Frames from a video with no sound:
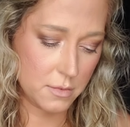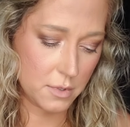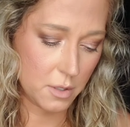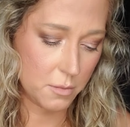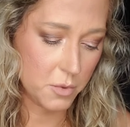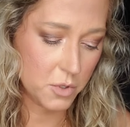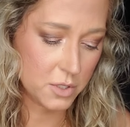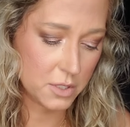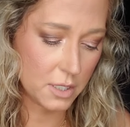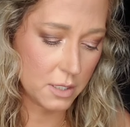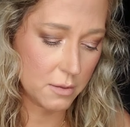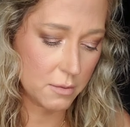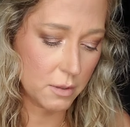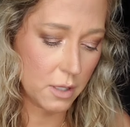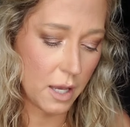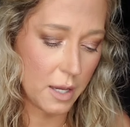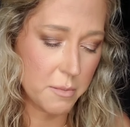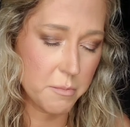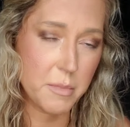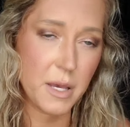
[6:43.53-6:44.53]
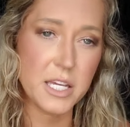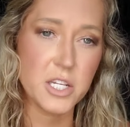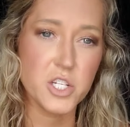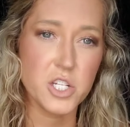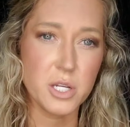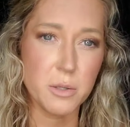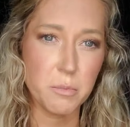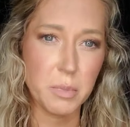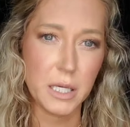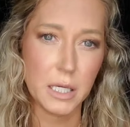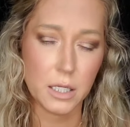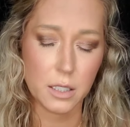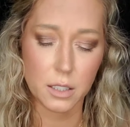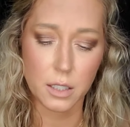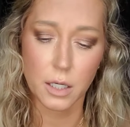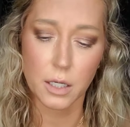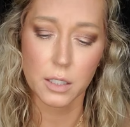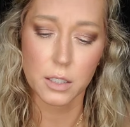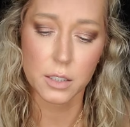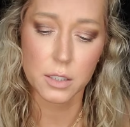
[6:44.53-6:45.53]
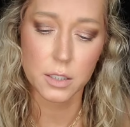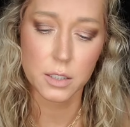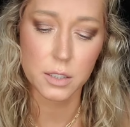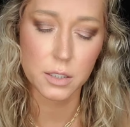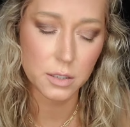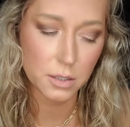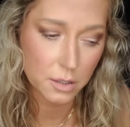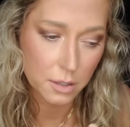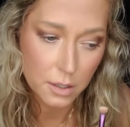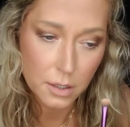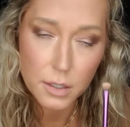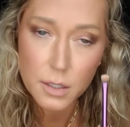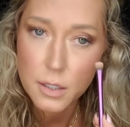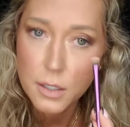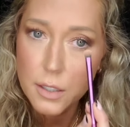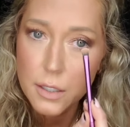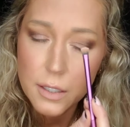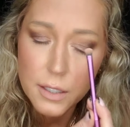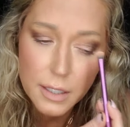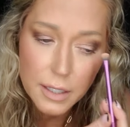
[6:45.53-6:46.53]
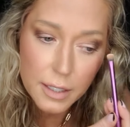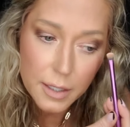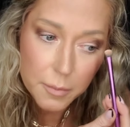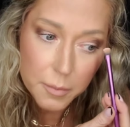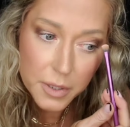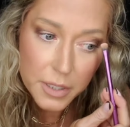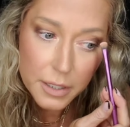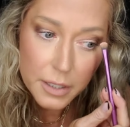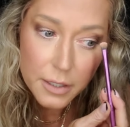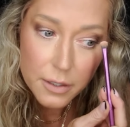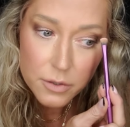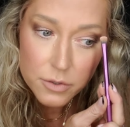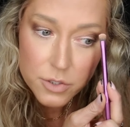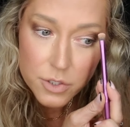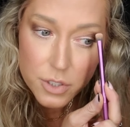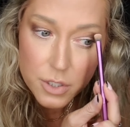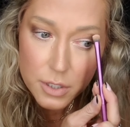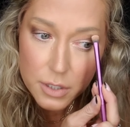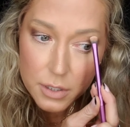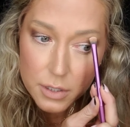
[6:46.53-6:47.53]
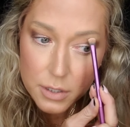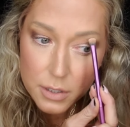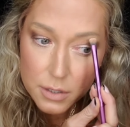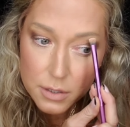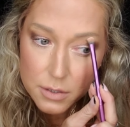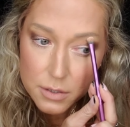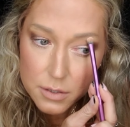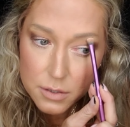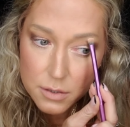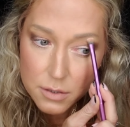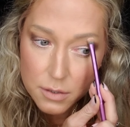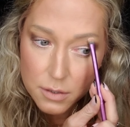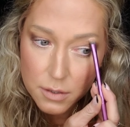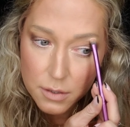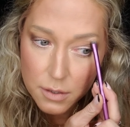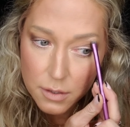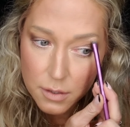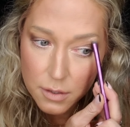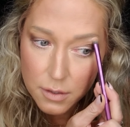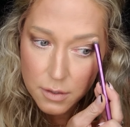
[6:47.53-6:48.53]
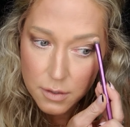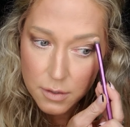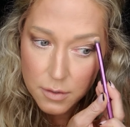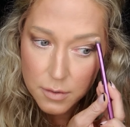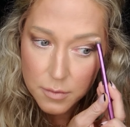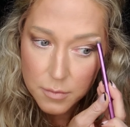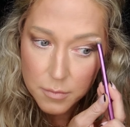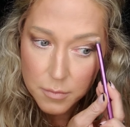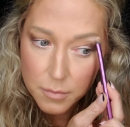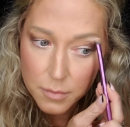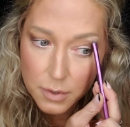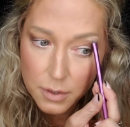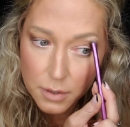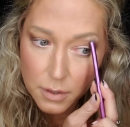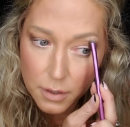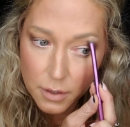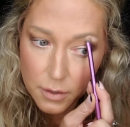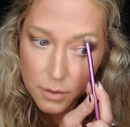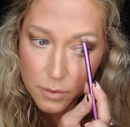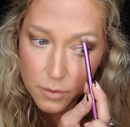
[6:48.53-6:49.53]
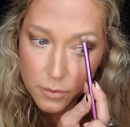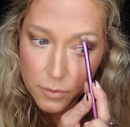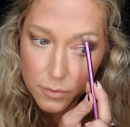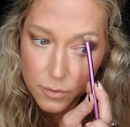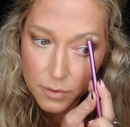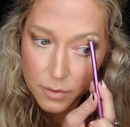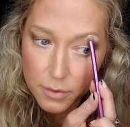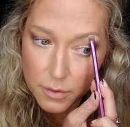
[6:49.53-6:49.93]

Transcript: almost a light beigey pink color. And I'm gonna go just below